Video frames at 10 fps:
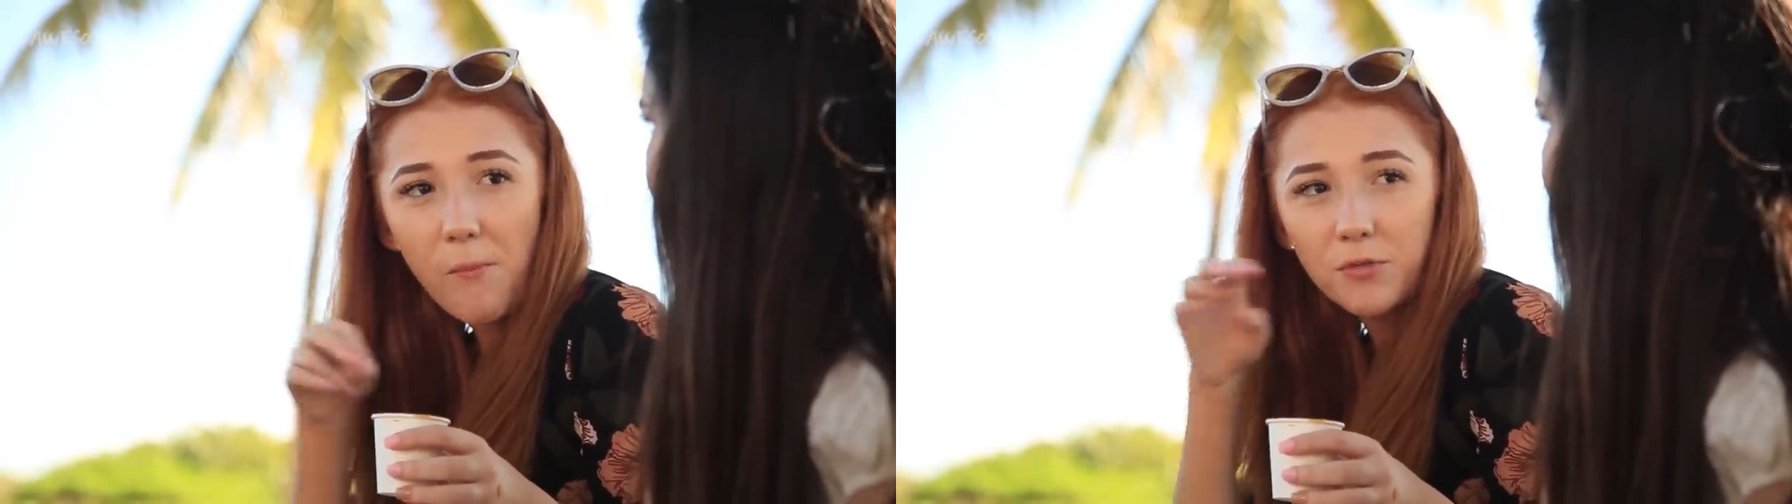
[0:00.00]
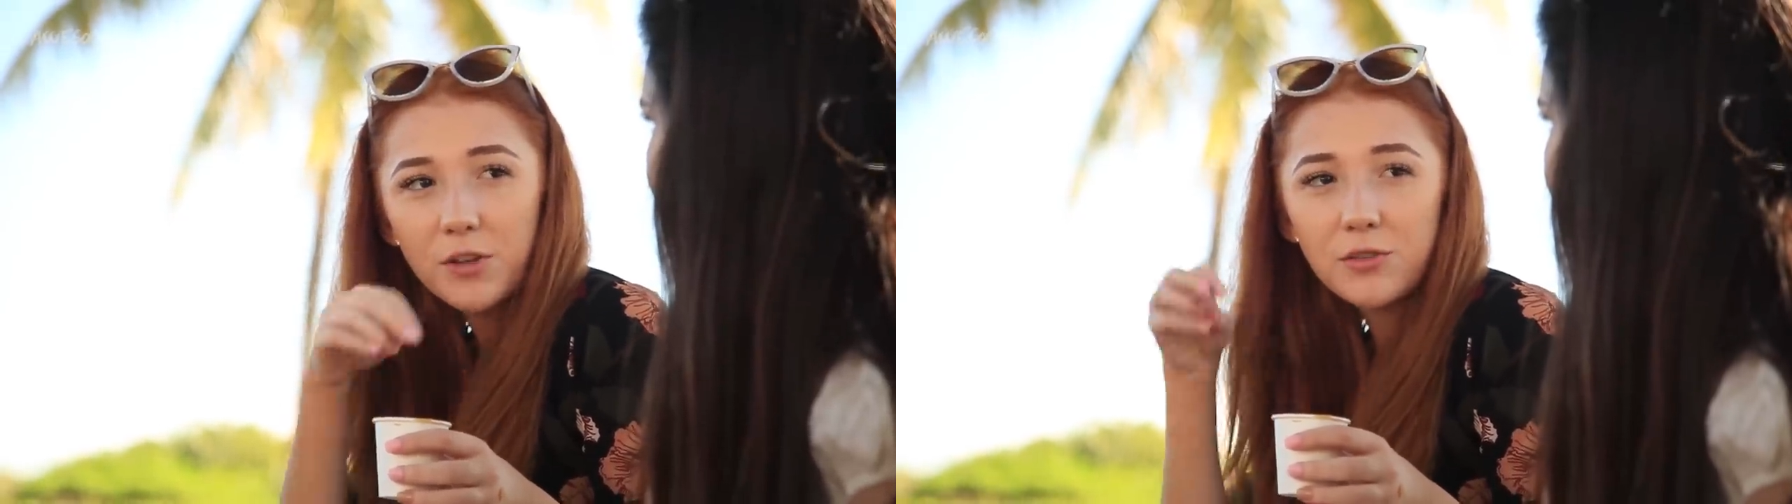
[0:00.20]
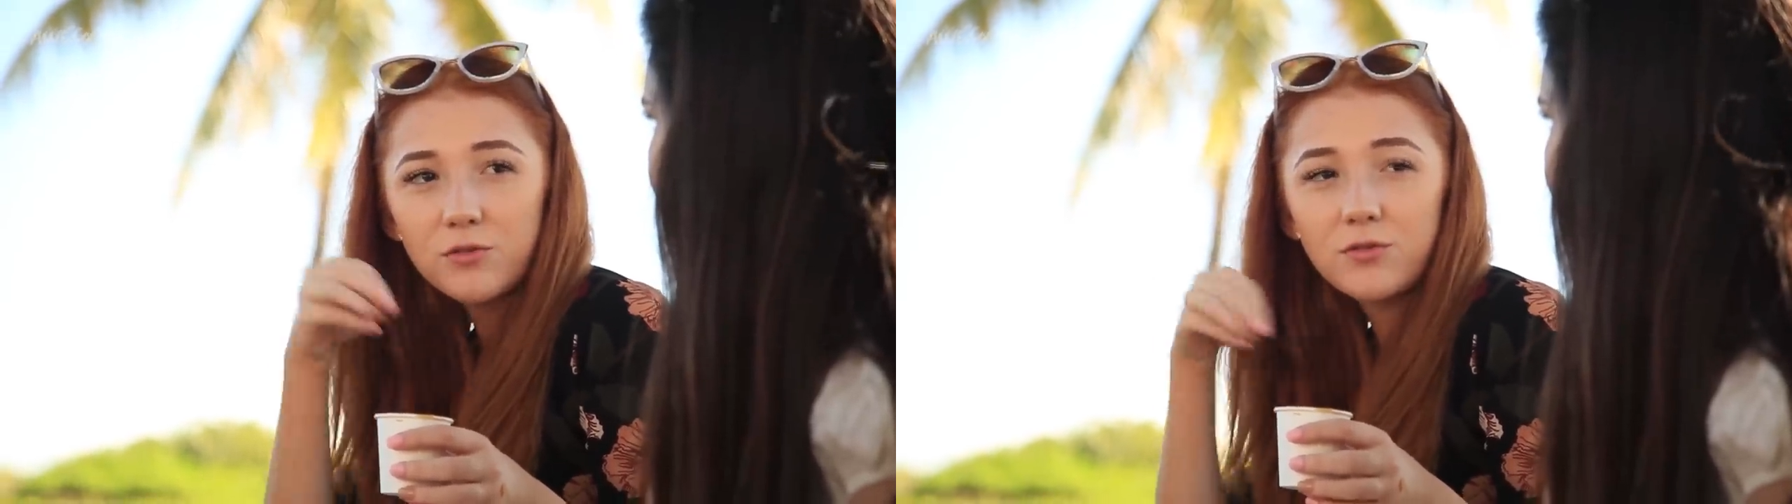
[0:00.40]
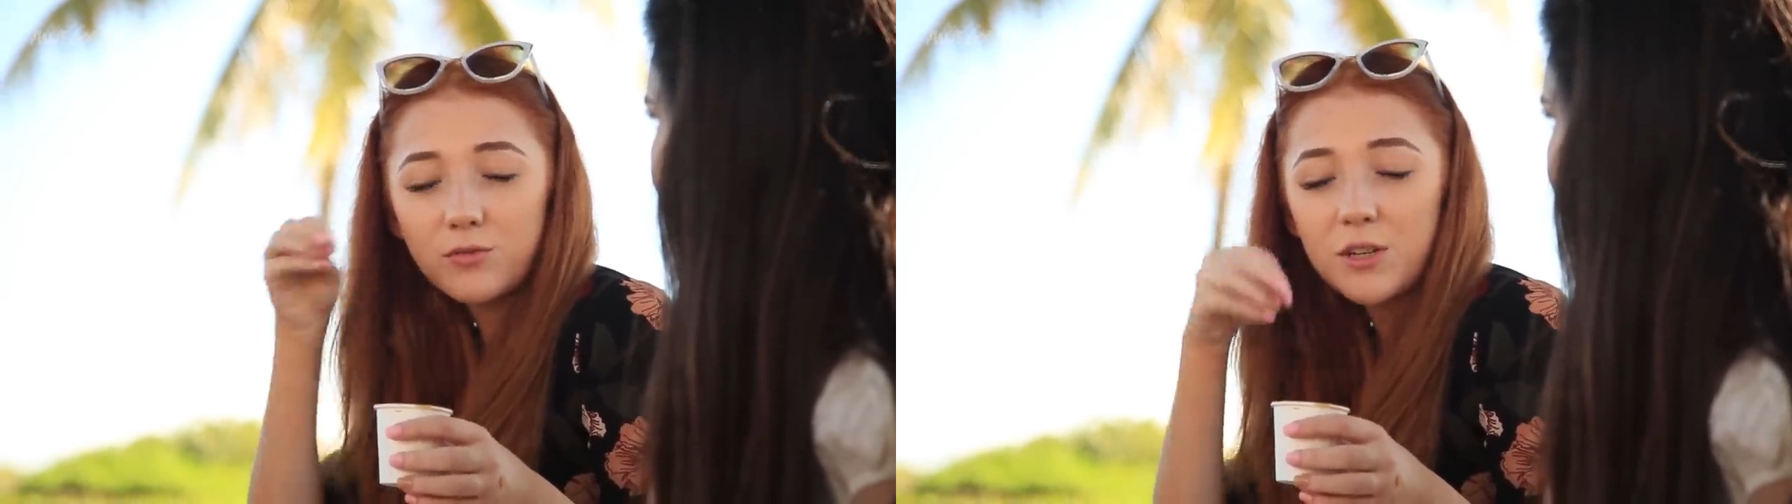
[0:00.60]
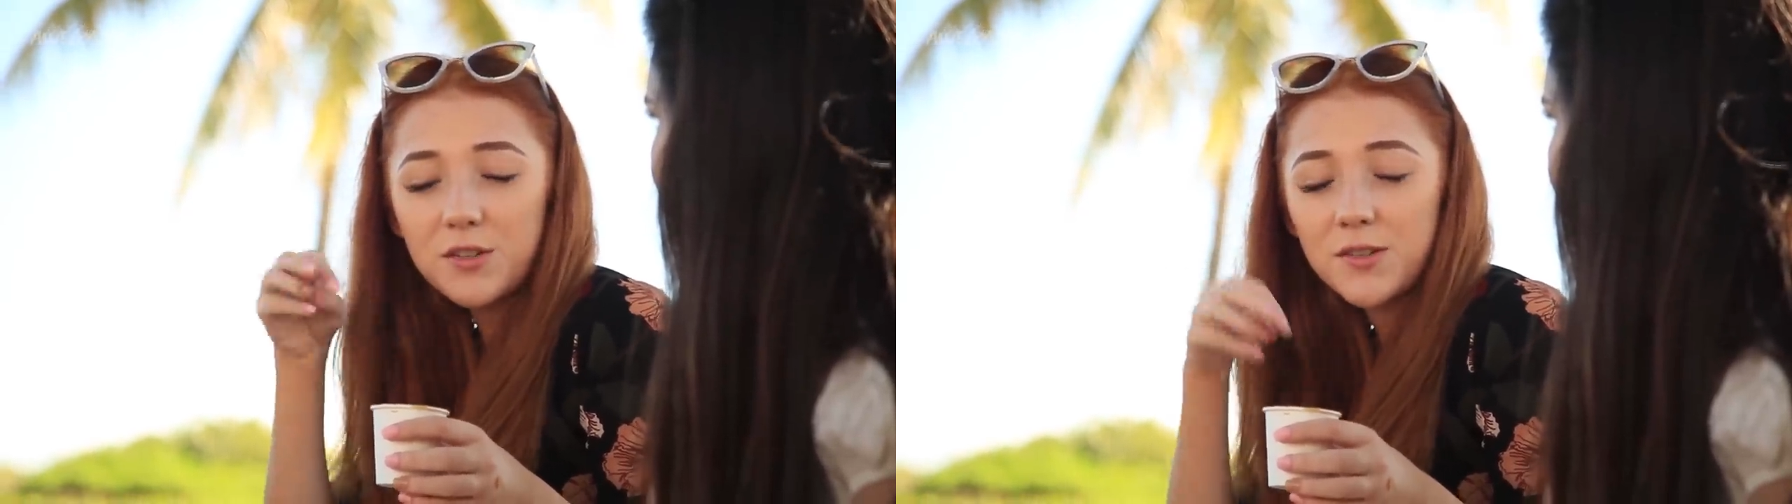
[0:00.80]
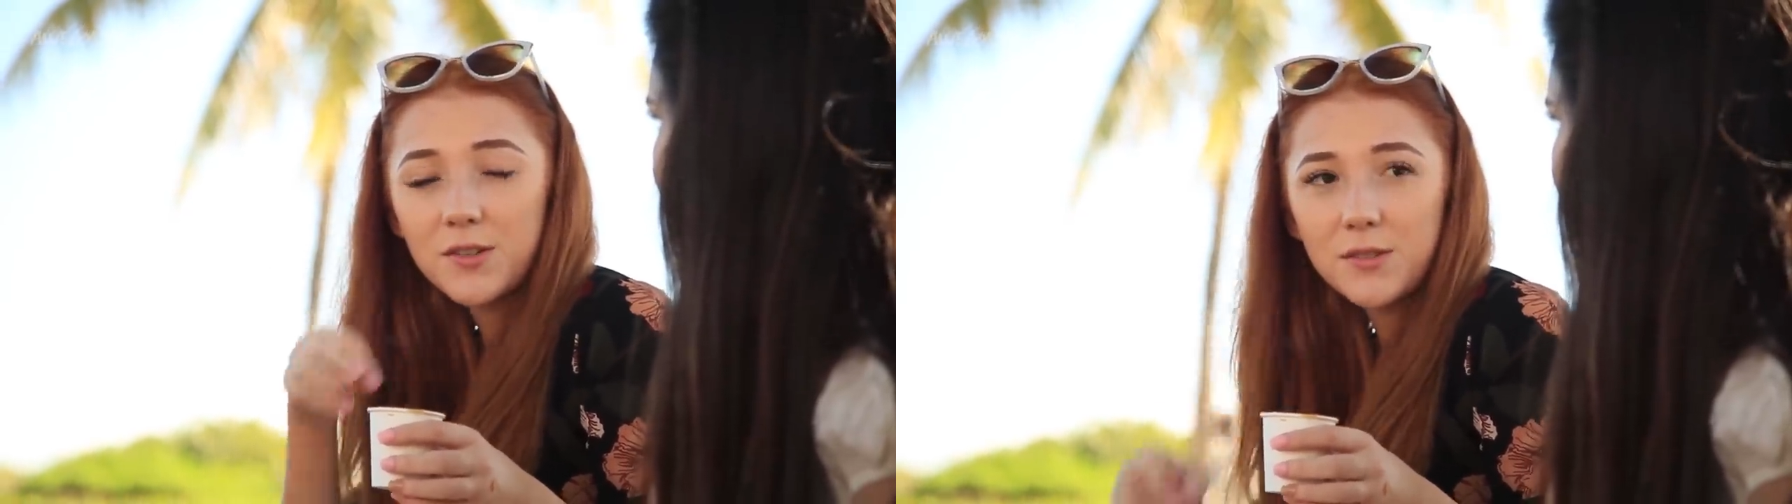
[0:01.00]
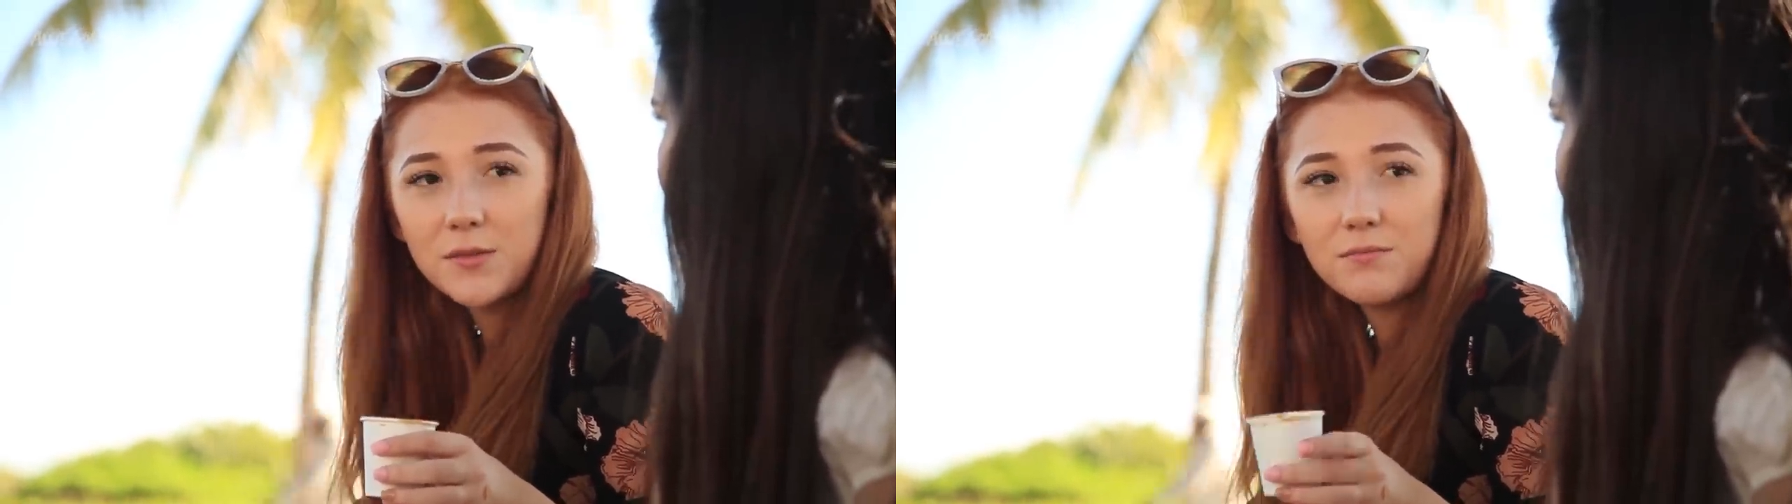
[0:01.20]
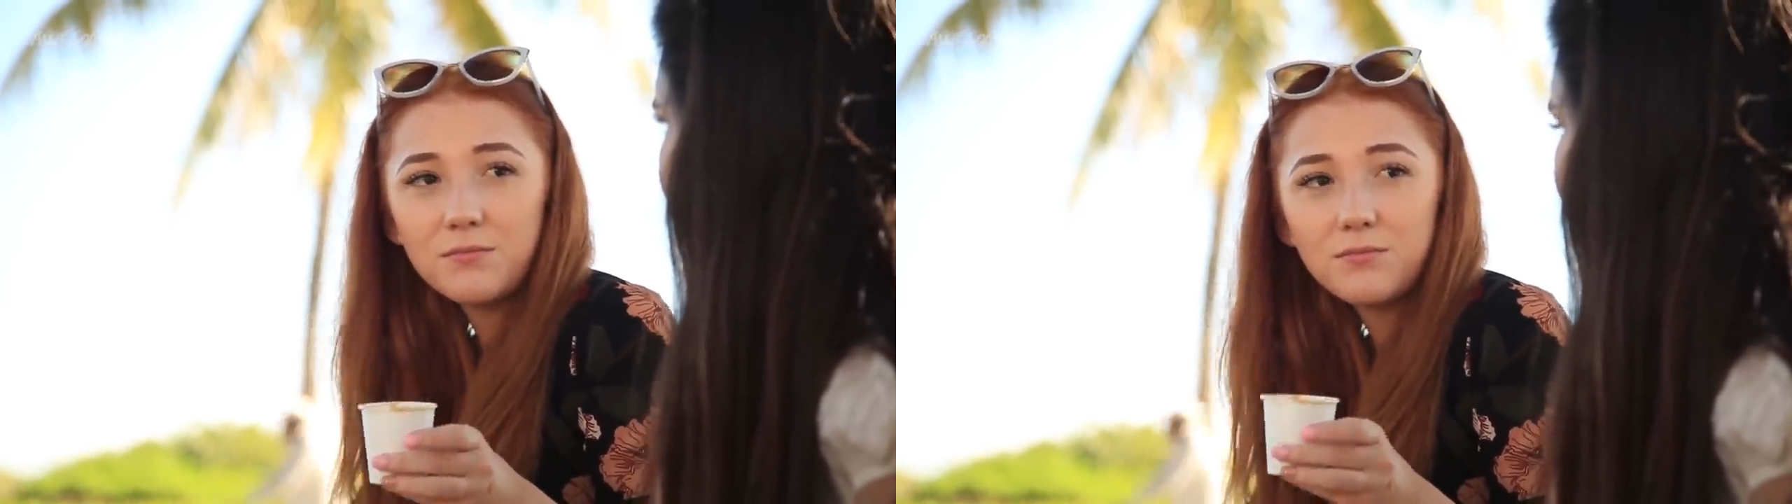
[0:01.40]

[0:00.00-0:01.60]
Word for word: with like sweetener.